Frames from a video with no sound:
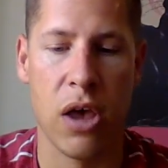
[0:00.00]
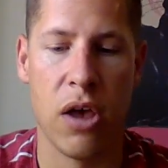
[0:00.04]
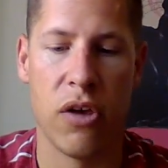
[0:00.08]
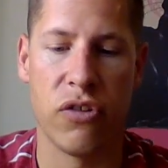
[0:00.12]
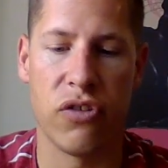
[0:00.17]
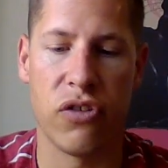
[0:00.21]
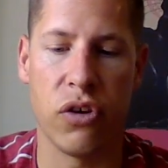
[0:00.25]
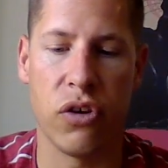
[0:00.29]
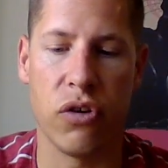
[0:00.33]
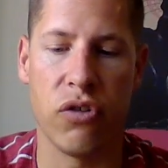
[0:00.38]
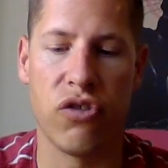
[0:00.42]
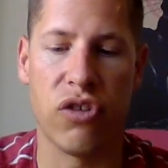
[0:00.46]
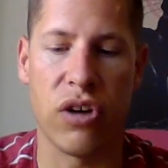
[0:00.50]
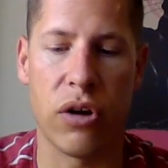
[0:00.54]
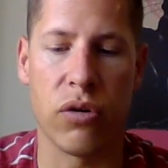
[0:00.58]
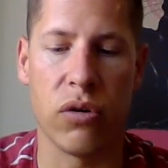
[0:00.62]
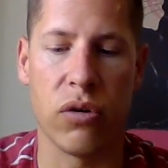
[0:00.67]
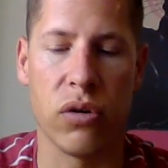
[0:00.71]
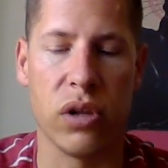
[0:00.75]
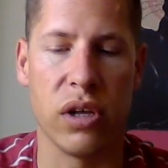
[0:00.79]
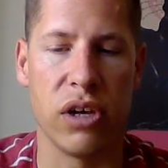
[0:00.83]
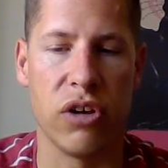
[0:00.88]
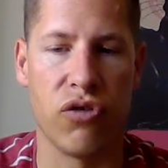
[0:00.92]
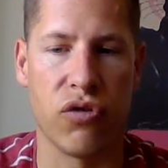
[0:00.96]
So you'll
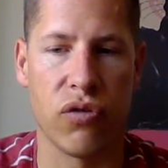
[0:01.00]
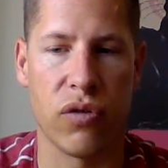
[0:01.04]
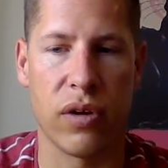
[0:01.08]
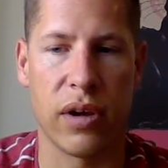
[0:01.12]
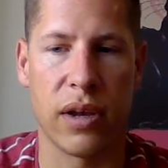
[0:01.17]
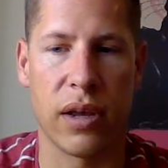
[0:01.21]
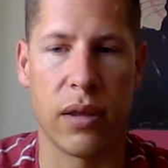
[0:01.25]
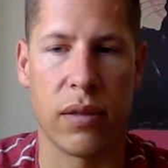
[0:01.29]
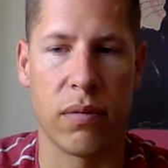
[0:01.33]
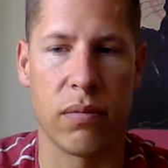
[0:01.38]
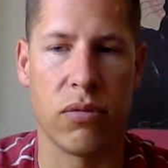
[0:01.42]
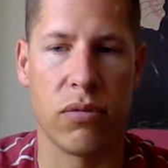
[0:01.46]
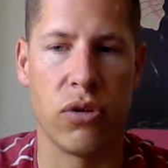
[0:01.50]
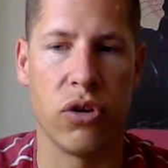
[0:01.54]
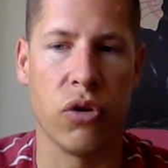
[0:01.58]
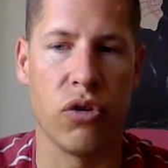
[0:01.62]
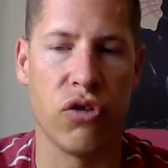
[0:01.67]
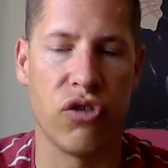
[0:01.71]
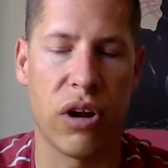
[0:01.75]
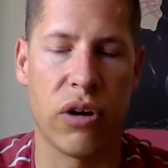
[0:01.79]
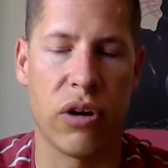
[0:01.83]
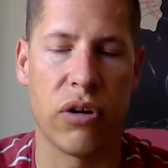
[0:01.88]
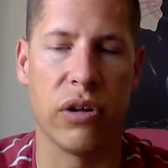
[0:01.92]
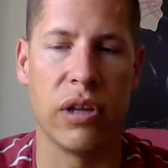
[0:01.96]
generally
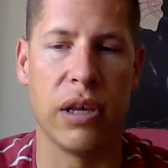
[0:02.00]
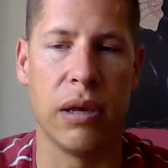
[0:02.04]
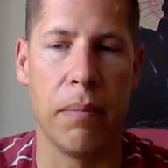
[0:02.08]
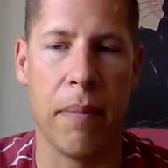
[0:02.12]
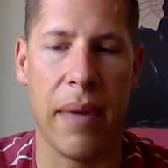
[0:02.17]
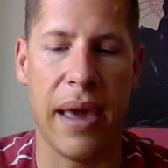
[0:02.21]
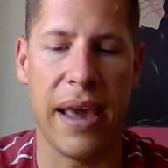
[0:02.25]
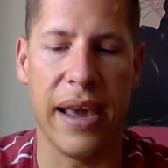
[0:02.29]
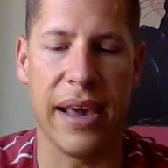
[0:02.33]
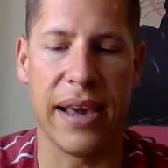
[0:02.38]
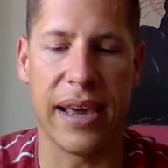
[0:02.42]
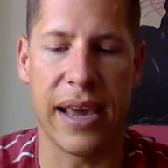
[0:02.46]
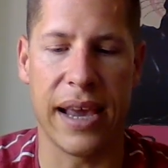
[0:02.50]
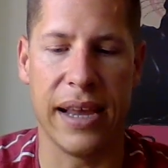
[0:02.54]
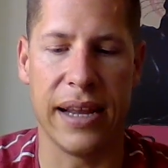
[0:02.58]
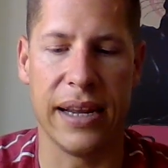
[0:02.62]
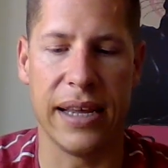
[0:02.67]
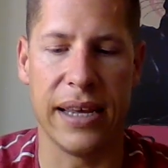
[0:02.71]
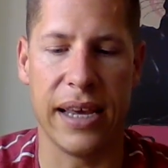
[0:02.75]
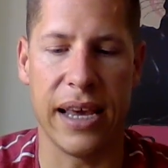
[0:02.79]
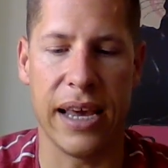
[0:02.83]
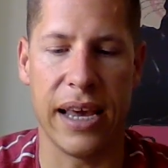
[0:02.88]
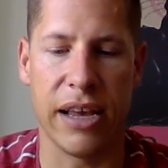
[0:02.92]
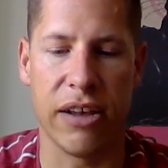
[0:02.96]
make
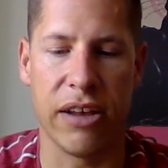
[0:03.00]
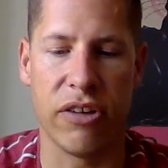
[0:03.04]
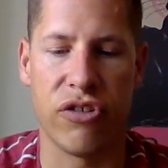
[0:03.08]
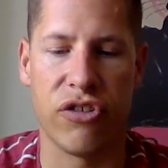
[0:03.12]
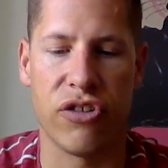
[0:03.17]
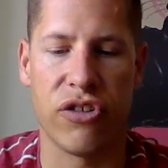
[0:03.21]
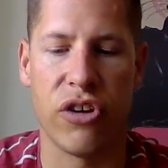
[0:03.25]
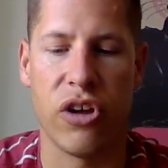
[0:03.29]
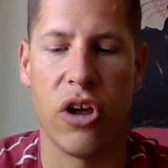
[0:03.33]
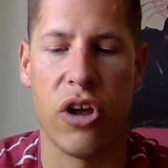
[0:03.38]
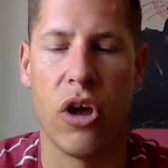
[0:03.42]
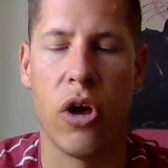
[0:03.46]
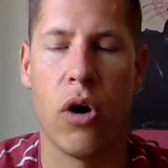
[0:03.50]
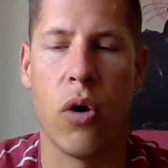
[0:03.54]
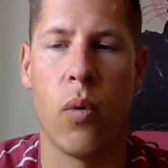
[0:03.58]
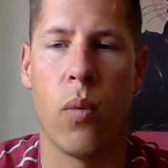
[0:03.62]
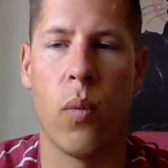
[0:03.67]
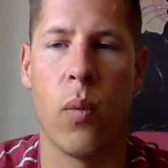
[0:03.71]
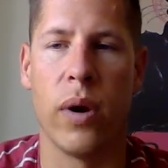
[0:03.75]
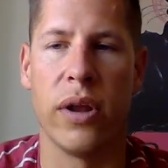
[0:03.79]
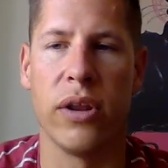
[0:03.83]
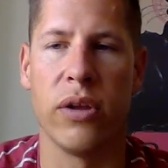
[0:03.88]
ADH when you